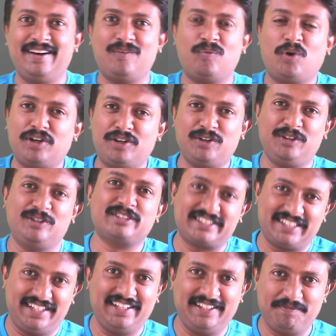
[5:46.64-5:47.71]
What do you
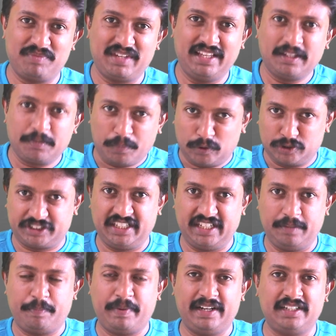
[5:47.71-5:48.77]
study in the
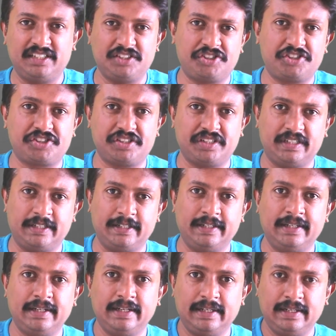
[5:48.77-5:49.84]
post-independence
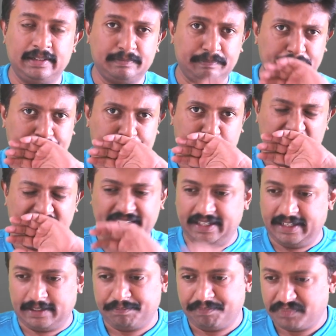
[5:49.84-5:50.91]

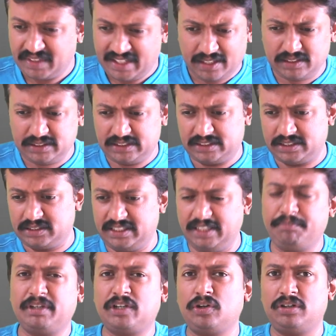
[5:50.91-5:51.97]
India? There is,
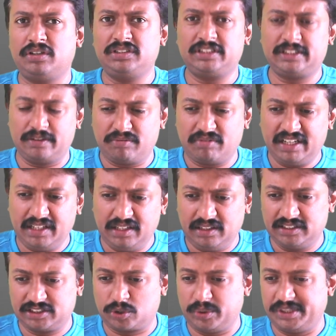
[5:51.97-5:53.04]
see, because why
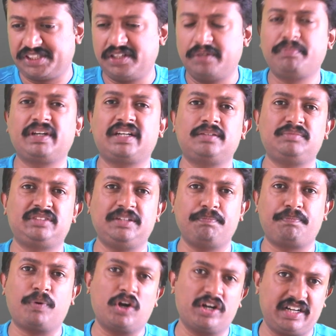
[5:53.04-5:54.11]
this question becomes
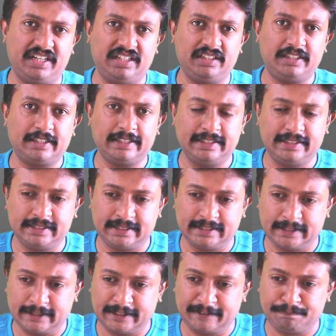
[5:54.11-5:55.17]
important
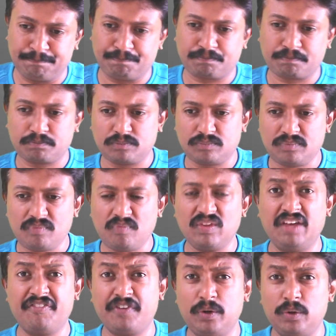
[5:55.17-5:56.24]
is,
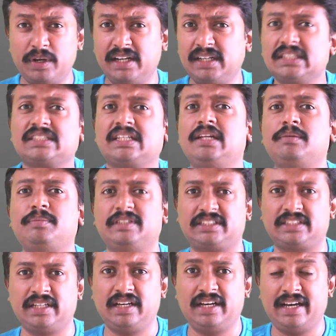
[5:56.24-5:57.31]
if you look at the
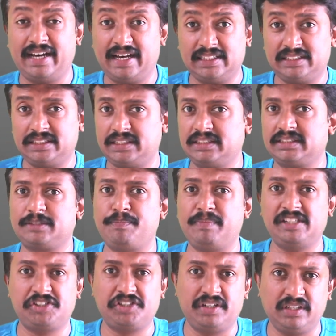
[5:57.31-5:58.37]
syllabus as it is
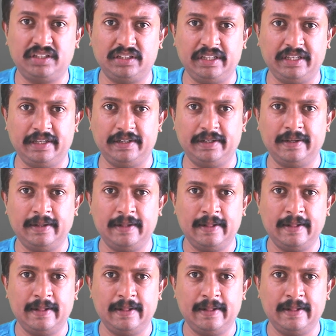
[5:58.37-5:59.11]
mentioned in the